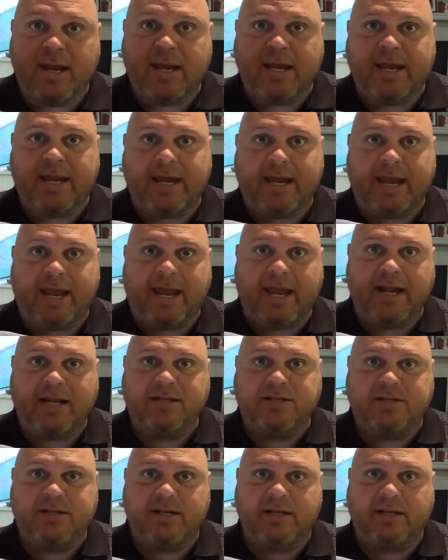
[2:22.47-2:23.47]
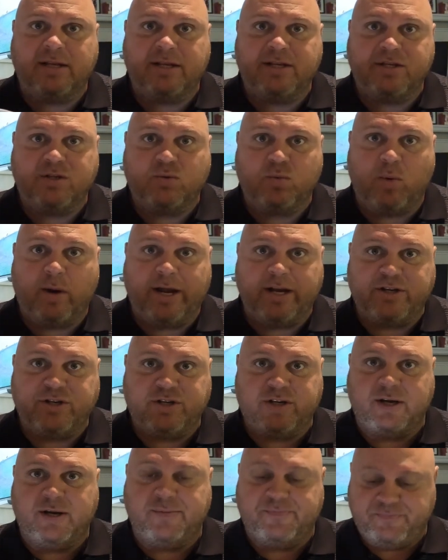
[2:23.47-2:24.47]
he instantly
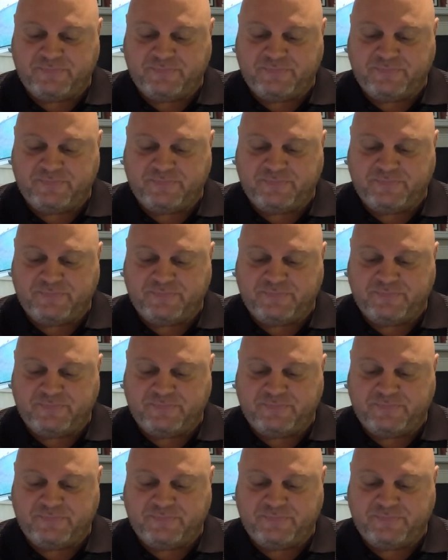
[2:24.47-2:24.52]
switched,